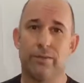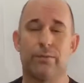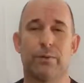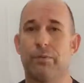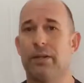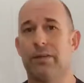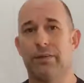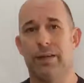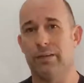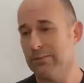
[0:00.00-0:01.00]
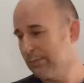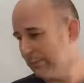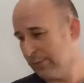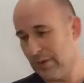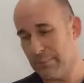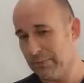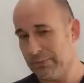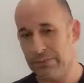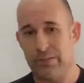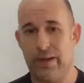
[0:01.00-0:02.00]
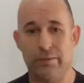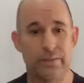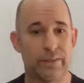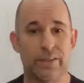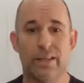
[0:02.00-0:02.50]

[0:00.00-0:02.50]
You don't want to play around, grapple on the ground.